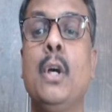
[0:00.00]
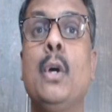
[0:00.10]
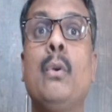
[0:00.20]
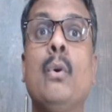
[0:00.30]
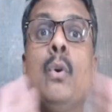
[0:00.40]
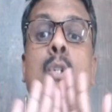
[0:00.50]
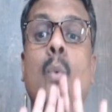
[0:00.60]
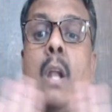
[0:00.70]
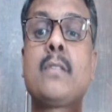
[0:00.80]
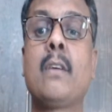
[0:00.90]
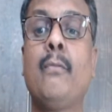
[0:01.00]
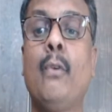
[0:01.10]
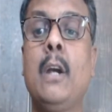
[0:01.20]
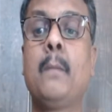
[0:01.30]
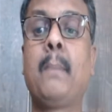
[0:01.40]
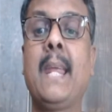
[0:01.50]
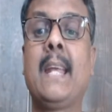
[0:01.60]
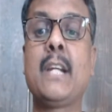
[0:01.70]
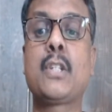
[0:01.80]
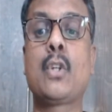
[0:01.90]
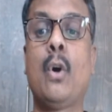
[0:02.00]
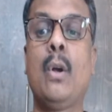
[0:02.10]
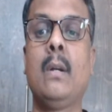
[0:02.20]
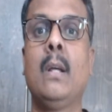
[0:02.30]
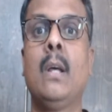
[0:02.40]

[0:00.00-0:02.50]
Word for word: Huge walls of wood, brick and stone